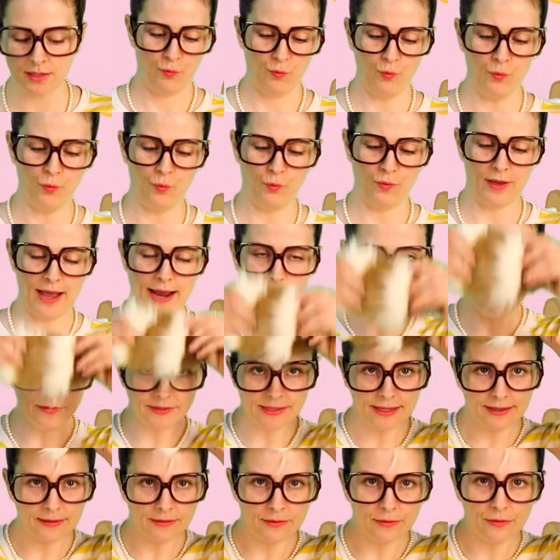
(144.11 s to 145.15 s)
Ooh, kind of looks
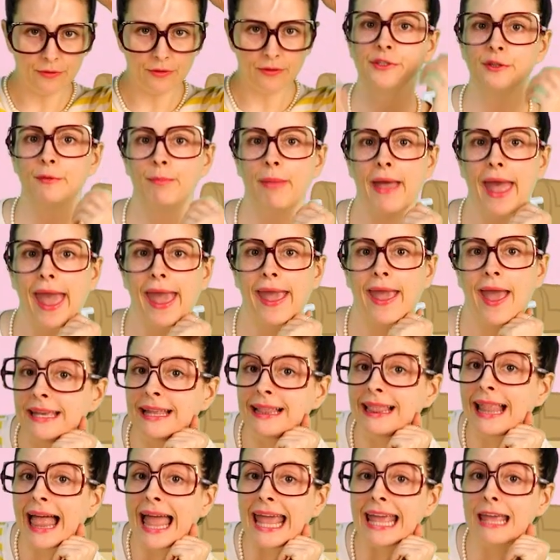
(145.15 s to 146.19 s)
like a little toupee. Hit
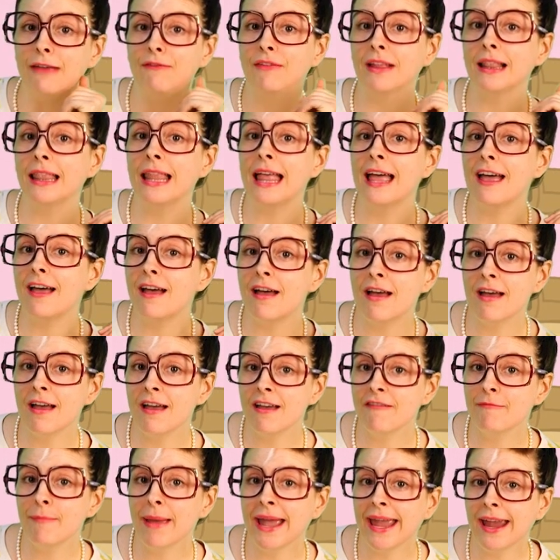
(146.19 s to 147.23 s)
like if you
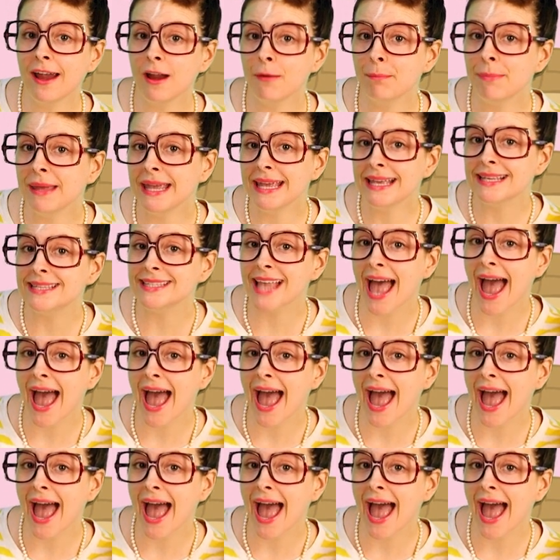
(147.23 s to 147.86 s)
love my hairpiece.